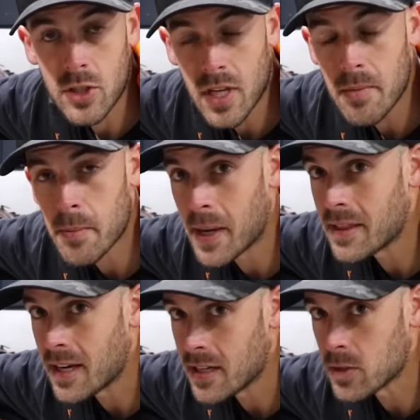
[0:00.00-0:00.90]
Just keep in
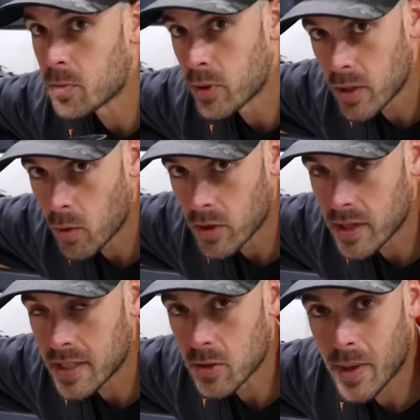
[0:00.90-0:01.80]
mind that it is
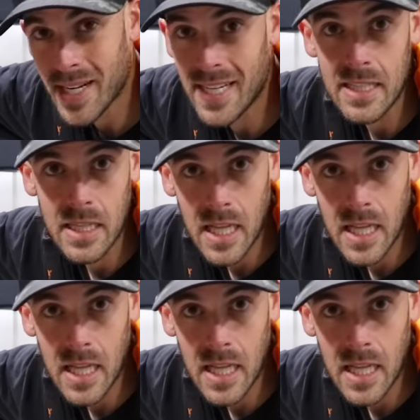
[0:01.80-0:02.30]
pre-order, it's a way to get in